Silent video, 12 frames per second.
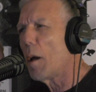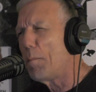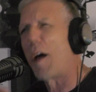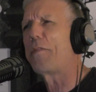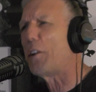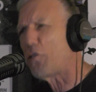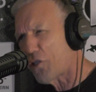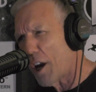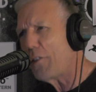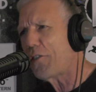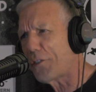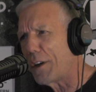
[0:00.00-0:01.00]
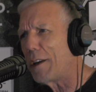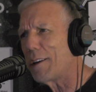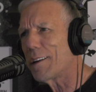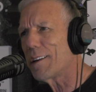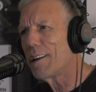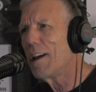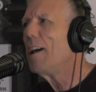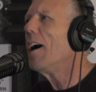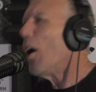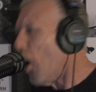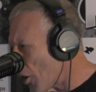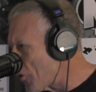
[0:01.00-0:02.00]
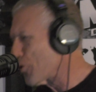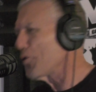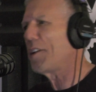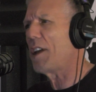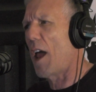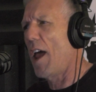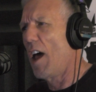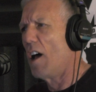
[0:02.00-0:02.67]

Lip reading: about the chase scene under the L.